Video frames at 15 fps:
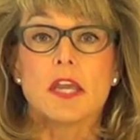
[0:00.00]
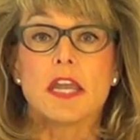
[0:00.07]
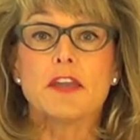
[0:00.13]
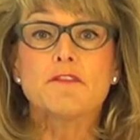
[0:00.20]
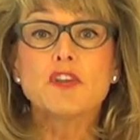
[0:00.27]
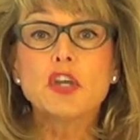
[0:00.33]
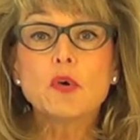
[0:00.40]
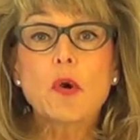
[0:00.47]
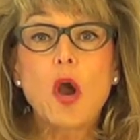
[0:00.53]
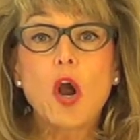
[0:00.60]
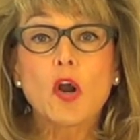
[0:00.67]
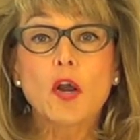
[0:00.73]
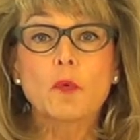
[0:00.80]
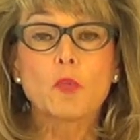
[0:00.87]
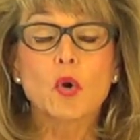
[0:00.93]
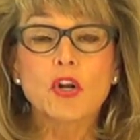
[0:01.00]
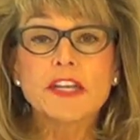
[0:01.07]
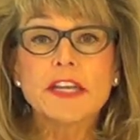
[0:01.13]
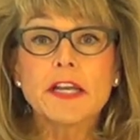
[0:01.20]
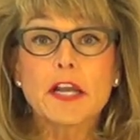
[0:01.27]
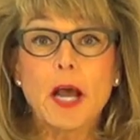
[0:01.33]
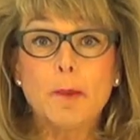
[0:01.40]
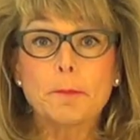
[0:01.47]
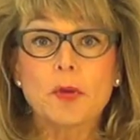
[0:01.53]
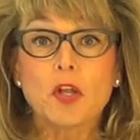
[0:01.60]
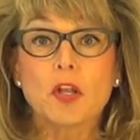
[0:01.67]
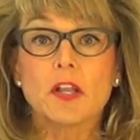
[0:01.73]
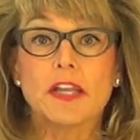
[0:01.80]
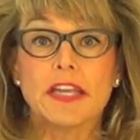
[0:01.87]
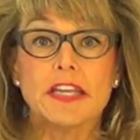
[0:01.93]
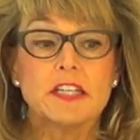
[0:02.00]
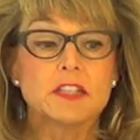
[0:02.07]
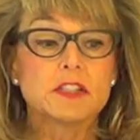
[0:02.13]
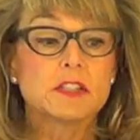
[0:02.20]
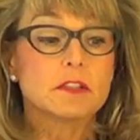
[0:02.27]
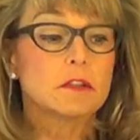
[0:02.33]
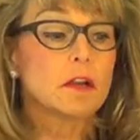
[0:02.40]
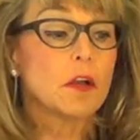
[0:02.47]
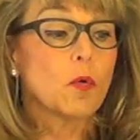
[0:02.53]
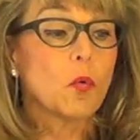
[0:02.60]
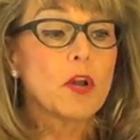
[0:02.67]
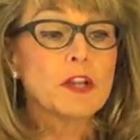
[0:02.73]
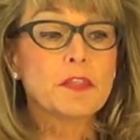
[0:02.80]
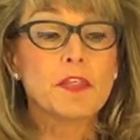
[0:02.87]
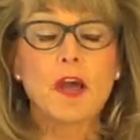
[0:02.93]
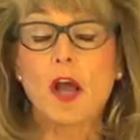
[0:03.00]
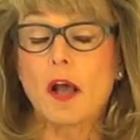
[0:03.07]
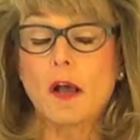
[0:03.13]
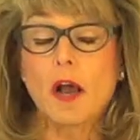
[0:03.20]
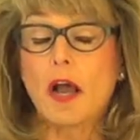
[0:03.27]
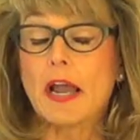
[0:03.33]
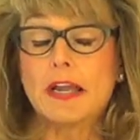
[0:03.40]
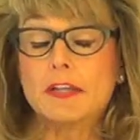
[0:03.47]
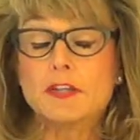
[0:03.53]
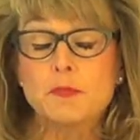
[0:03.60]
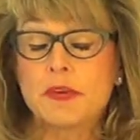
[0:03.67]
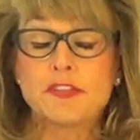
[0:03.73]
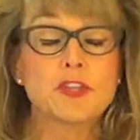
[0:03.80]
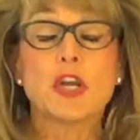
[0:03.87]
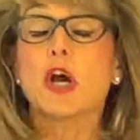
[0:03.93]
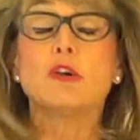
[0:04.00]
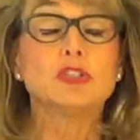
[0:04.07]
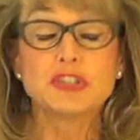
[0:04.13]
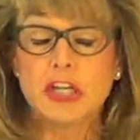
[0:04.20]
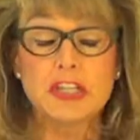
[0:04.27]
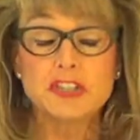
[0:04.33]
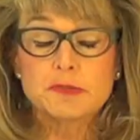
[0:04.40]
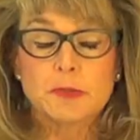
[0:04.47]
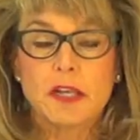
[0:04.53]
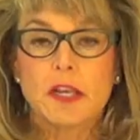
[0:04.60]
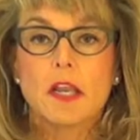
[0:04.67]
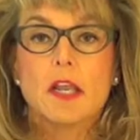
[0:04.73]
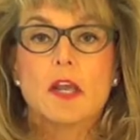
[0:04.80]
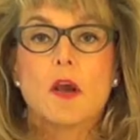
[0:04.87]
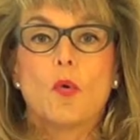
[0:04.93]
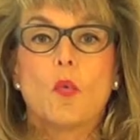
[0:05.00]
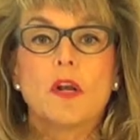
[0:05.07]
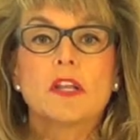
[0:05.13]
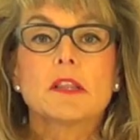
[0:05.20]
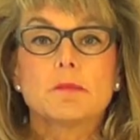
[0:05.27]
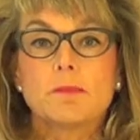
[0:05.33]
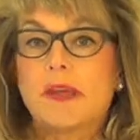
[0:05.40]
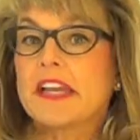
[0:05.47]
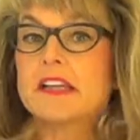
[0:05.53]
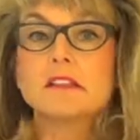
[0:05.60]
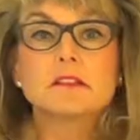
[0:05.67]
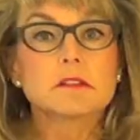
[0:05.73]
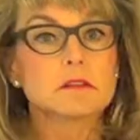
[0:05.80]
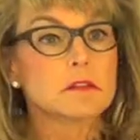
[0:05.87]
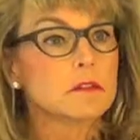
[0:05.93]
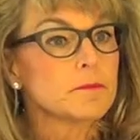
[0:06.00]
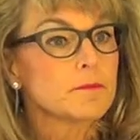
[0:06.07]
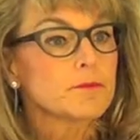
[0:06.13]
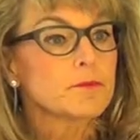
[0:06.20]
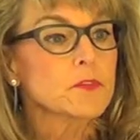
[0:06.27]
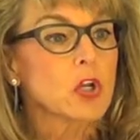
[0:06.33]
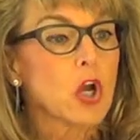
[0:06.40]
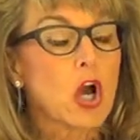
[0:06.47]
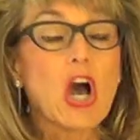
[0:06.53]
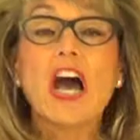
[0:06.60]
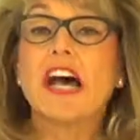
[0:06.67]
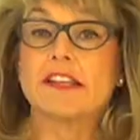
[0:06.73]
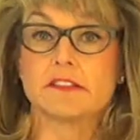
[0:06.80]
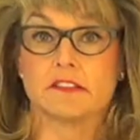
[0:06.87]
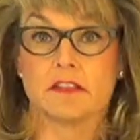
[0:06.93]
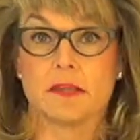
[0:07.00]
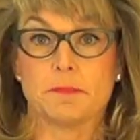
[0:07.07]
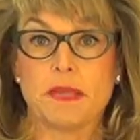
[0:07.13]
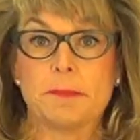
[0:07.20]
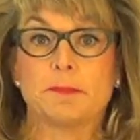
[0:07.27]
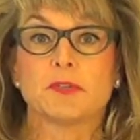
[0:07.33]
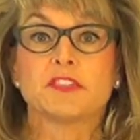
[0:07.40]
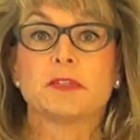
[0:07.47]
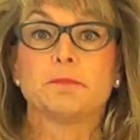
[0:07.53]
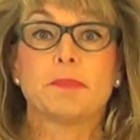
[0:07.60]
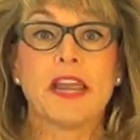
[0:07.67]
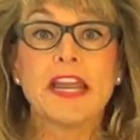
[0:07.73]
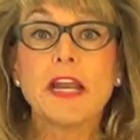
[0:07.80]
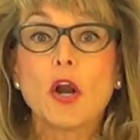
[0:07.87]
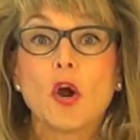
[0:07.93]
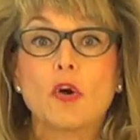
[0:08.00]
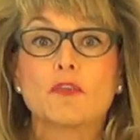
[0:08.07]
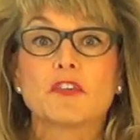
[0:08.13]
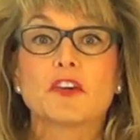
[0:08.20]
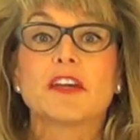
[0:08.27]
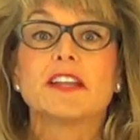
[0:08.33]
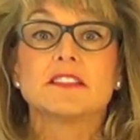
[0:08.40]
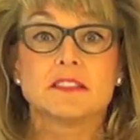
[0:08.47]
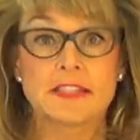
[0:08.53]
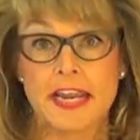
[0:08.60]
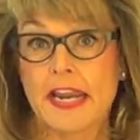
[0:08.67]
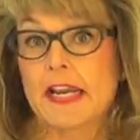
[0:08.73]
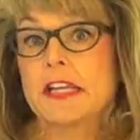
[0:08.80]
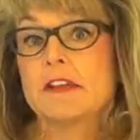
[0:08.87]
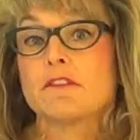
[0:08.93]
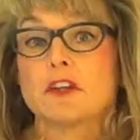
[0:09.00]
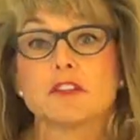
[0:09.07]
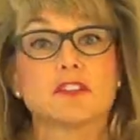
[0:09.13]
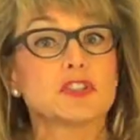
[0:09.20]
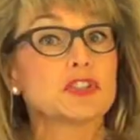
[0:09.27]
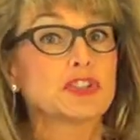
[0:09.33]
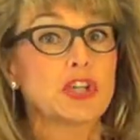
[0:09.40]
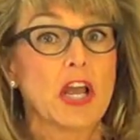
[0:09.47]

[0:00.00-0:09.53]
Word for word: If you are a working couple, it is one of the, with no judgment, one of the biggest costs that people debate over is nanny versus